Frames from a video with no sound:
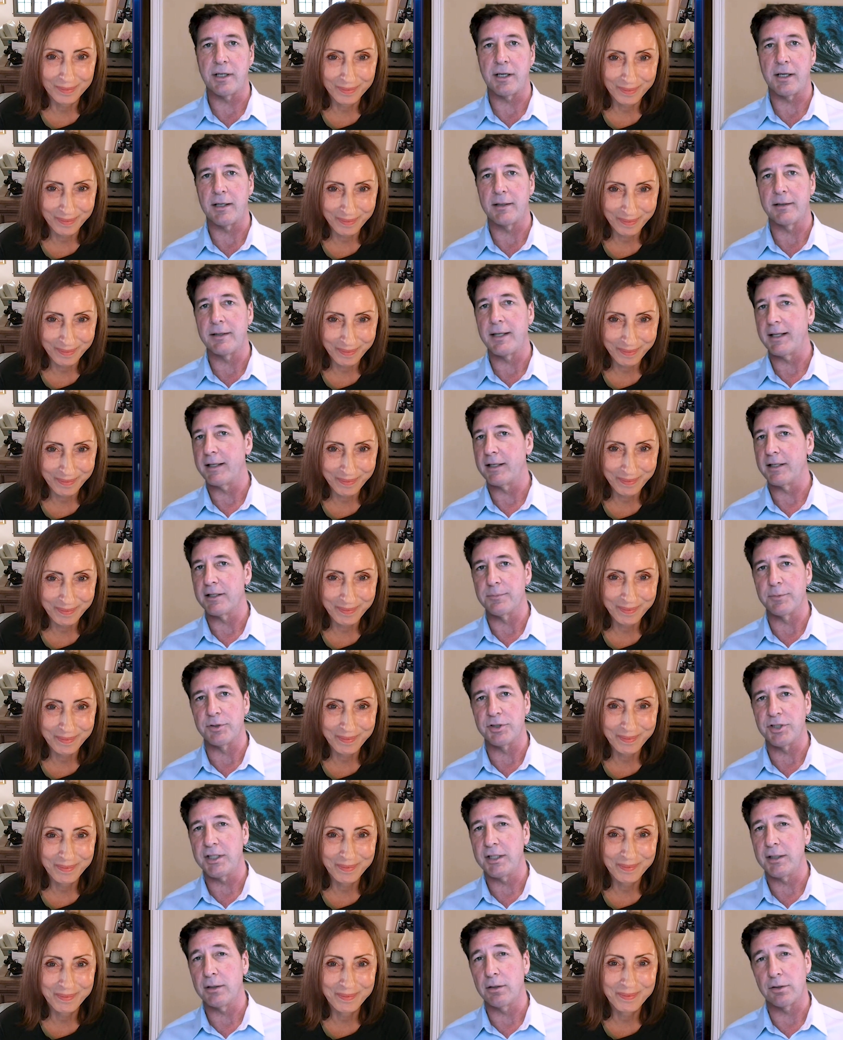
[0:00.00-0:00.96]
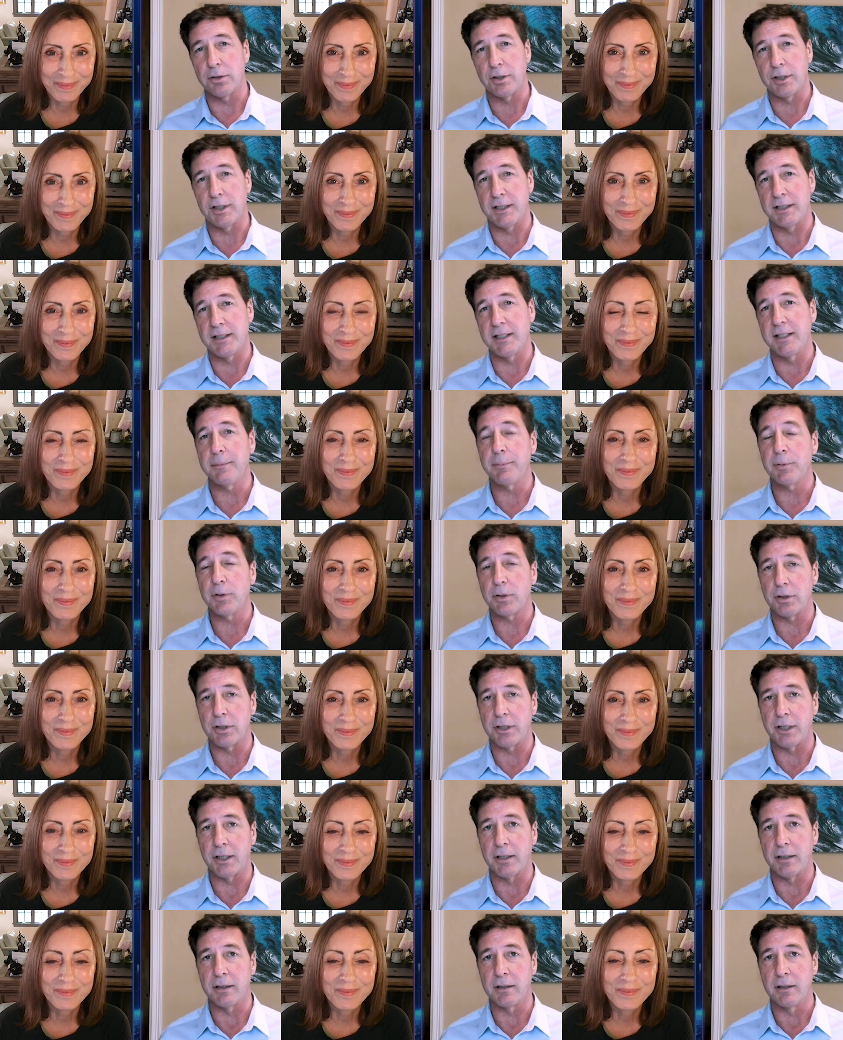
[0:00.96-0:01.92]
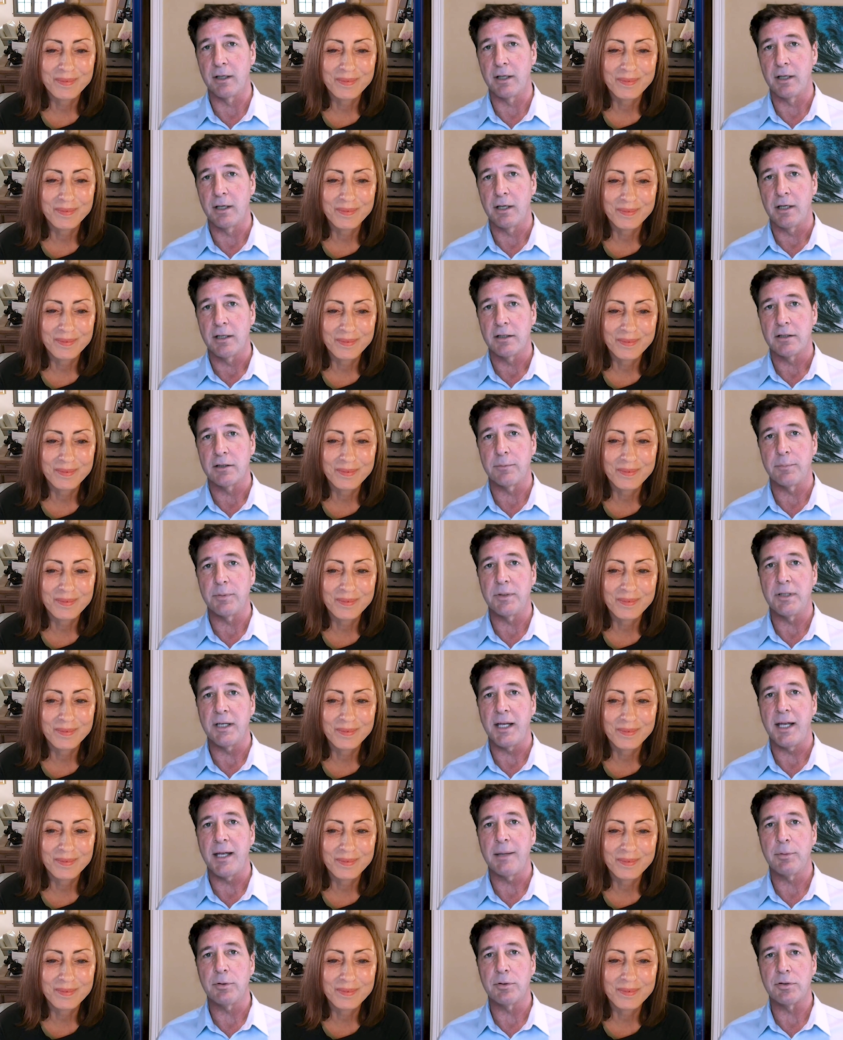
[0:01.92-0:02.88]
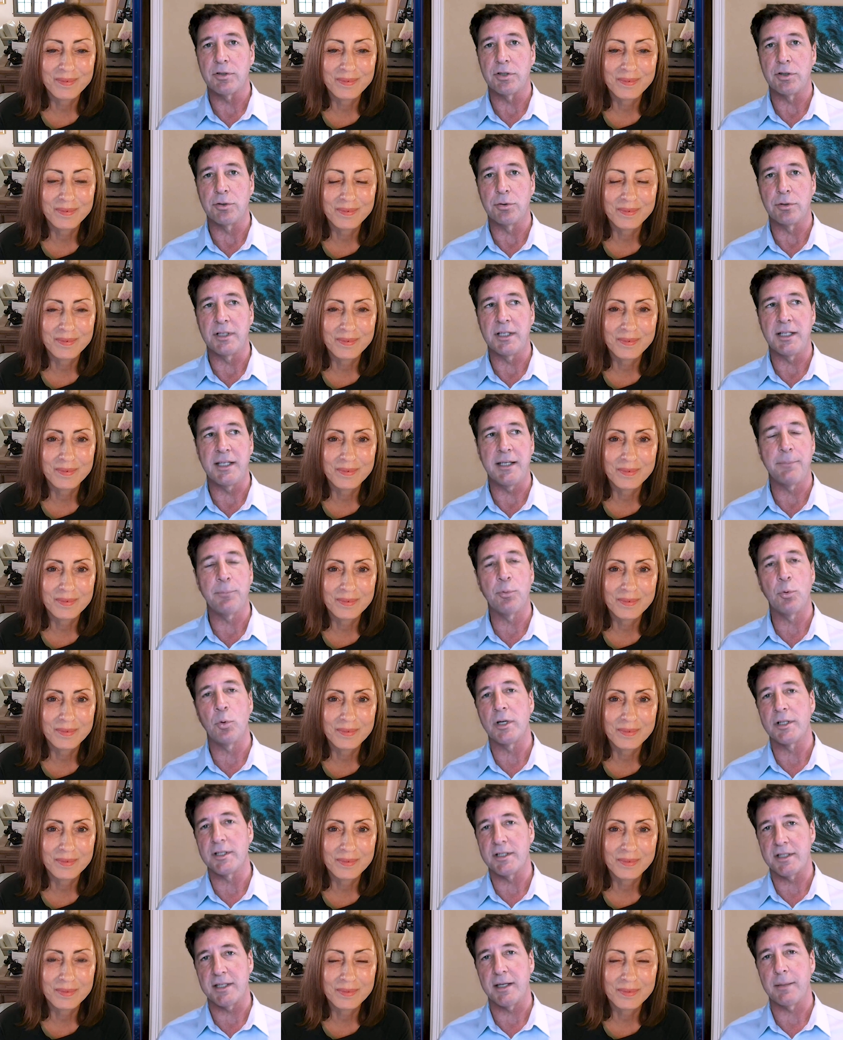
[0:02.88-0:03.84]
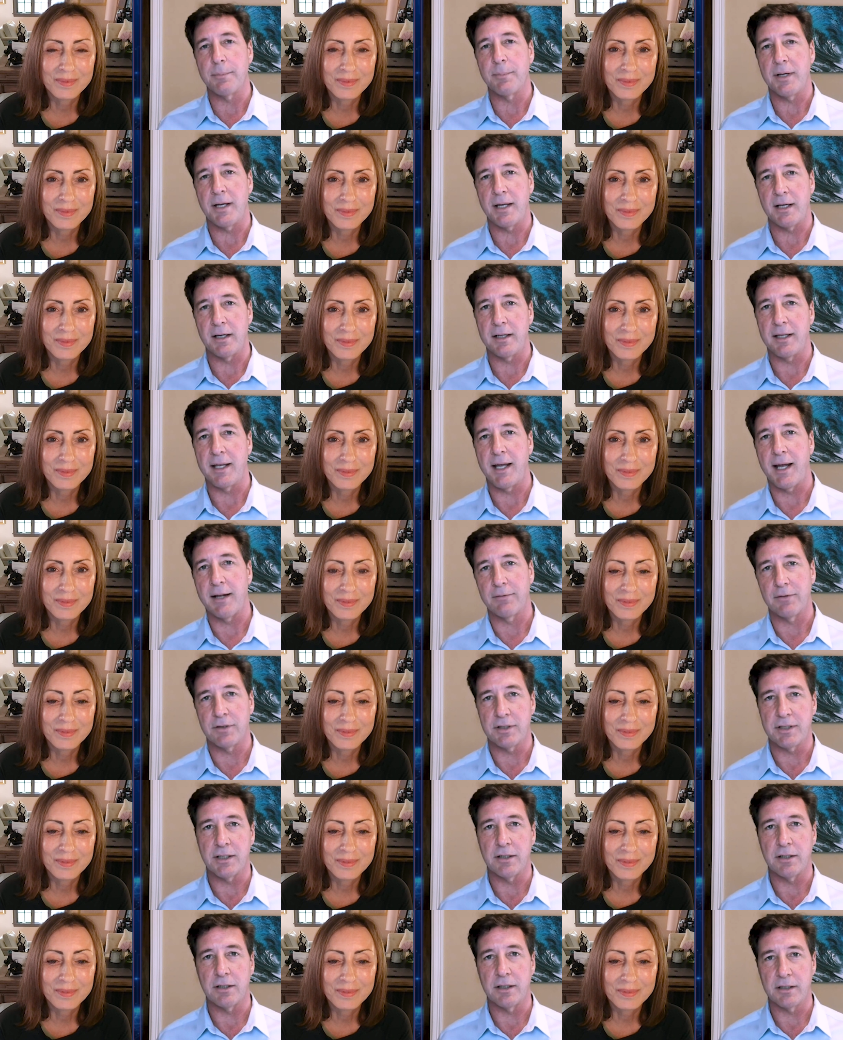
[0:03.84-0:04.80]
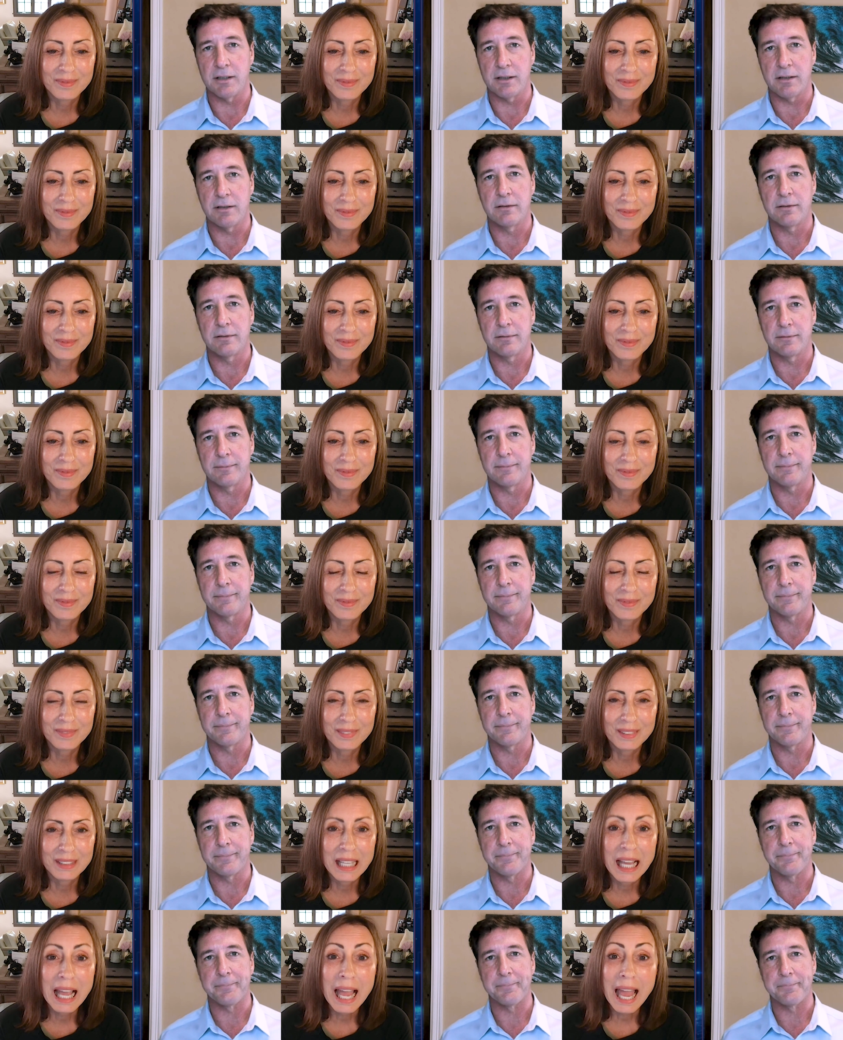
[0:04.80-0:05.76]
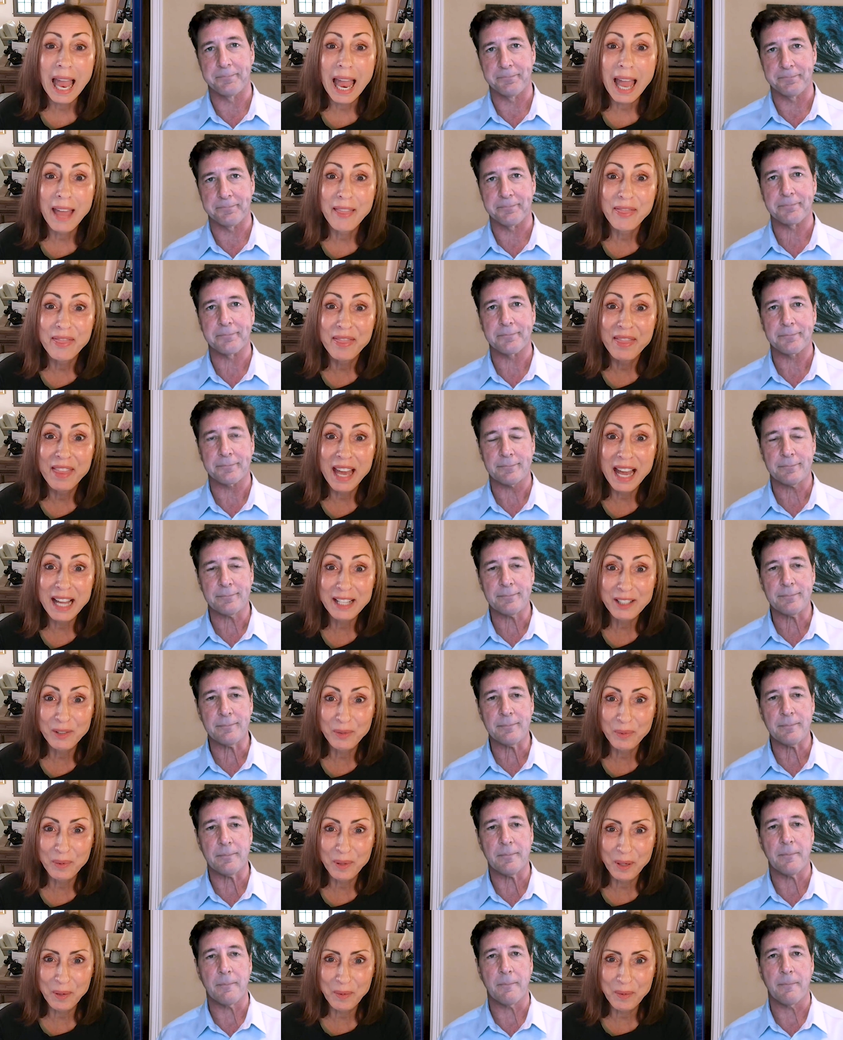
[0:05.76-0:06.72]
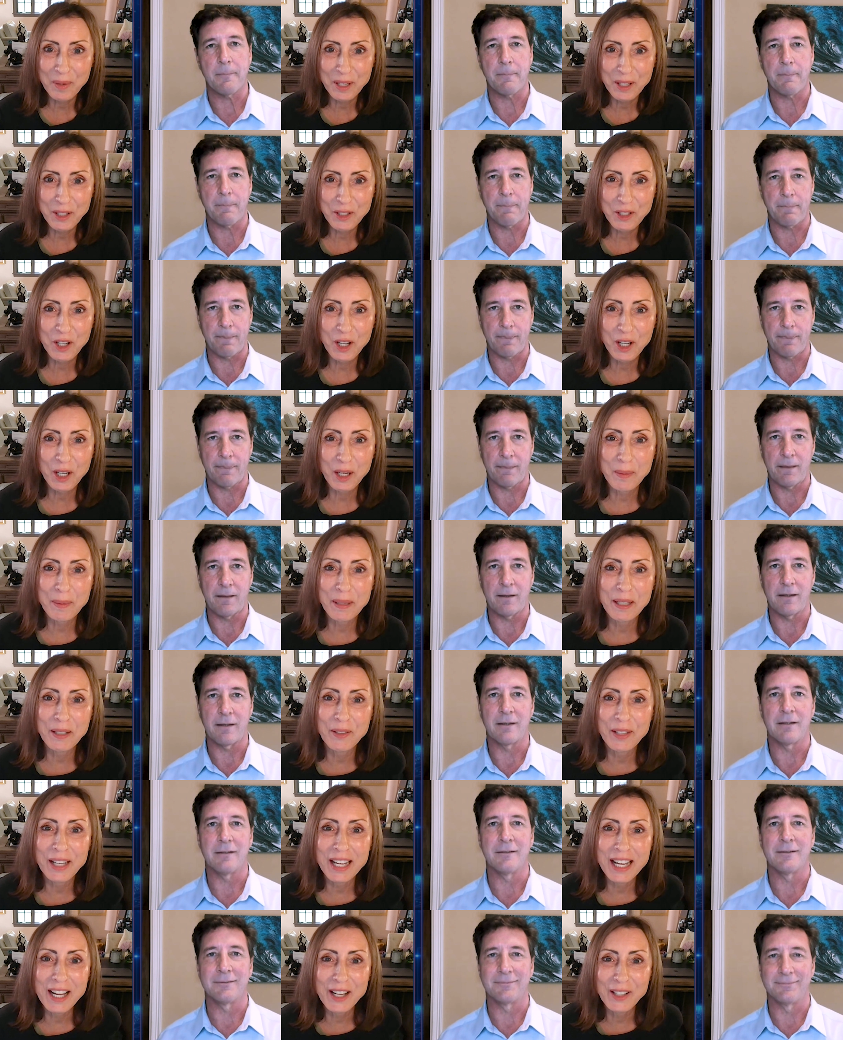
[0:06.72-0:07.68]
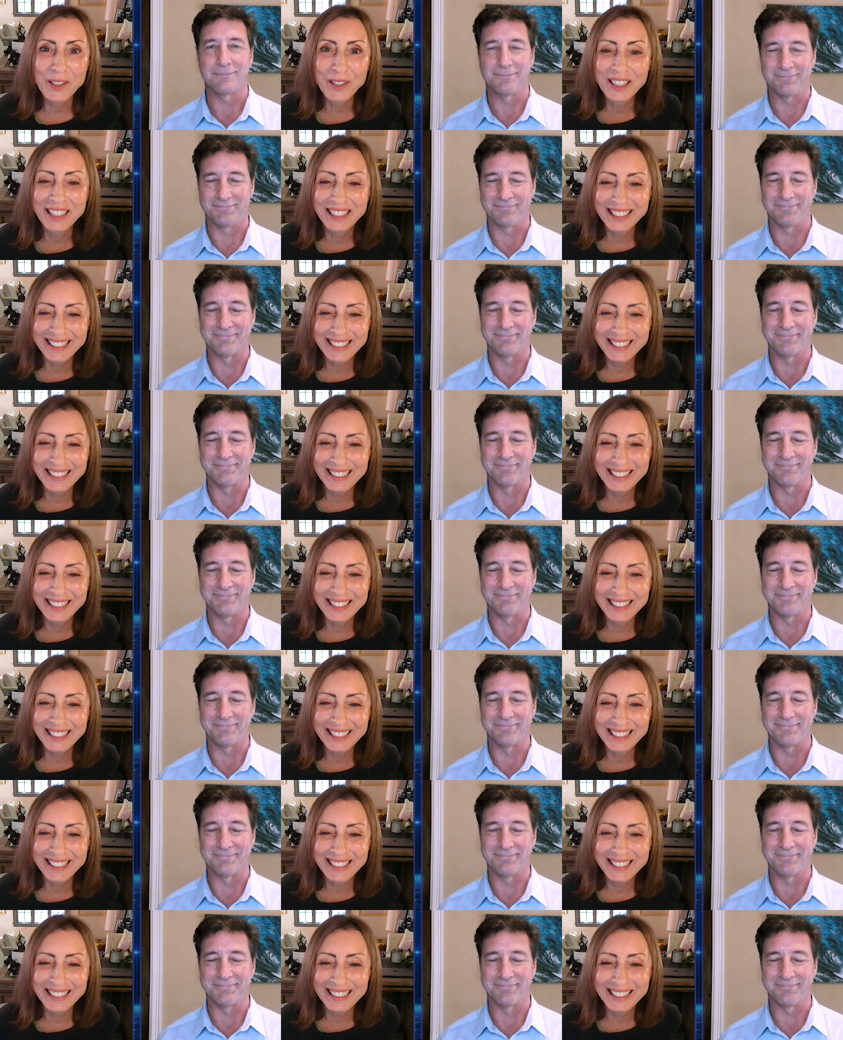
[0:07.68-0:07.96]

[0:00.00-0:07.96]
Speaker 1: uh, that is machine learning and deep learning, to be able to keep one step ahead of the adversaries.
Speaker 2: And that's what I want to talk about now.